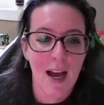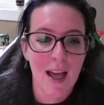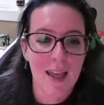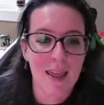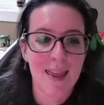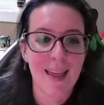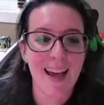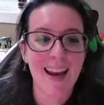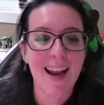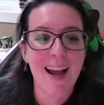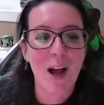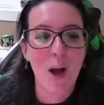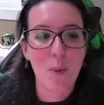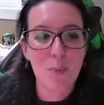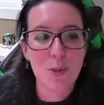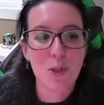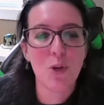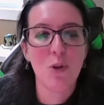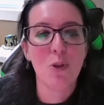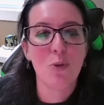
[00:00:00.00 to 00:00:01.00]
That
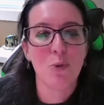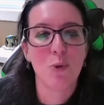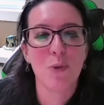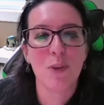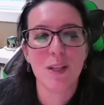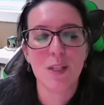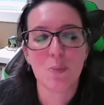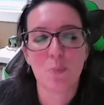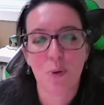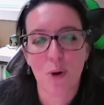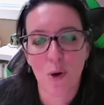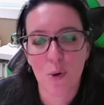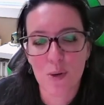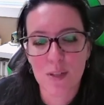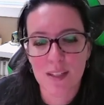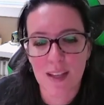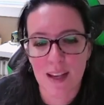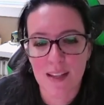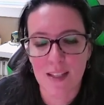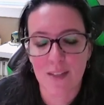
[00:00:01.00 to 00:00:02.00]
helps you through this
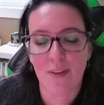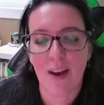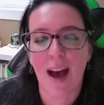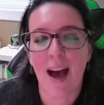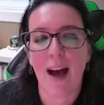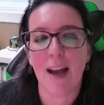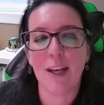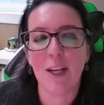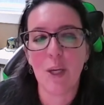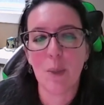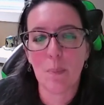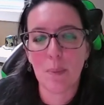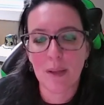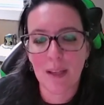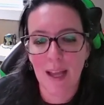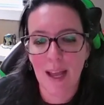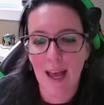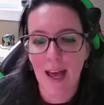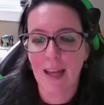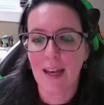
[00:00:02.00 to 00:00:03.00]
process of how do you
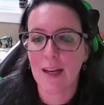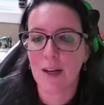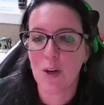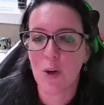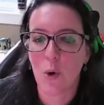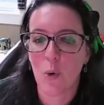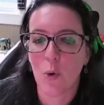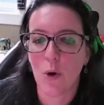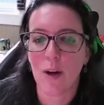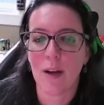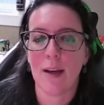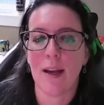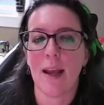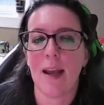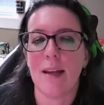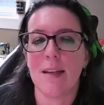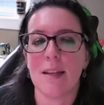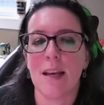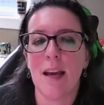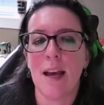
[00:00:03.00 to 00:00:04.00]
plan and
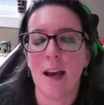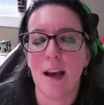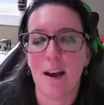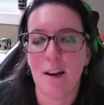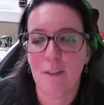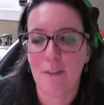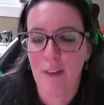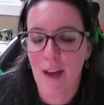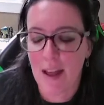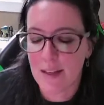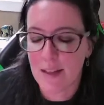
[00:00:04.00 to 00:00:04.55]
coordinate events,